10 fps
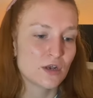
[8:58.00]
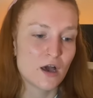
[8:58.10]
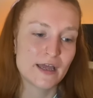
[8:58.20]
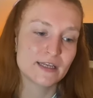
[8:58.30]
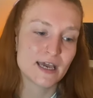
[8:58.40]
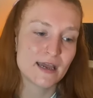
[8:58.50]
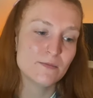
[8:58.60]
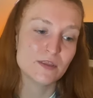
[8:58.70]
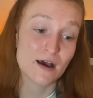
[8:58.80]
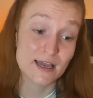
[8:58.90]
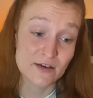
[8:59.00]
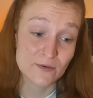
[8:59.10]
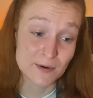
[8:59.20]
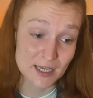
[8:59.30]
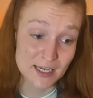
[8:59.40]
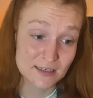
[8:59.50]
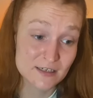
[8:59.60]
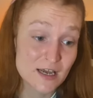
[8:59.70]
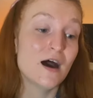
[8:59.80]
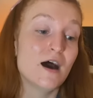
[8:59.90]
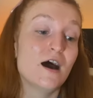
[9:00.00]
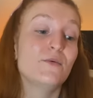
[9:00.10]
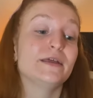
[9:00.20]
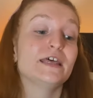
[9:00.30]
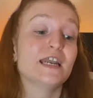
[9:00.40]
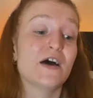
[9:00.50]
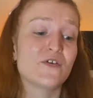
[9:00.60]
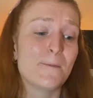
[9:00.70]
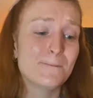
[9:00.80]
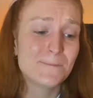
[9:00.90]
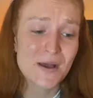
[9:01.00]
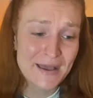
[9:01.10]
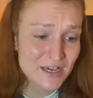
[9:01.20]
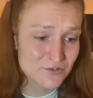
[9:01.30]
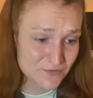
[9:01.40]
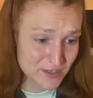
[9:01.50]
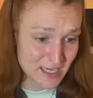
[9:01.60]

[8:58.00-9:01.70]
online game that I ever played. We then have a banger of a